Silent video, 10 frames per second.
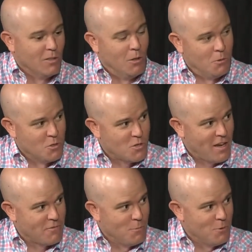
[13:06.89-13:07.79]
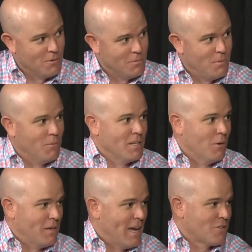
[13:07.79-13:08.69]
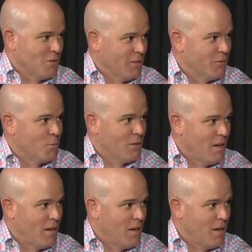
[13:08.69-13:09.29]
load the shaft more, but we don't actually deliver more